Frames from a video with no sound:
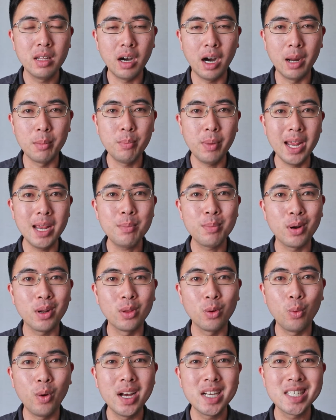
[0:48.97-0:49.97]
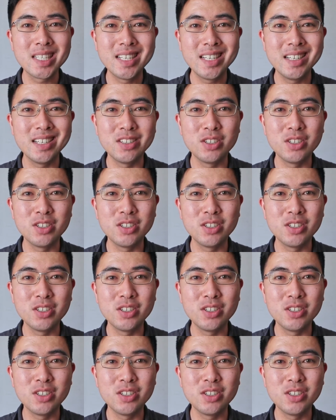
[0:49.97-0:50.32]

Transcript: On paper, the Westin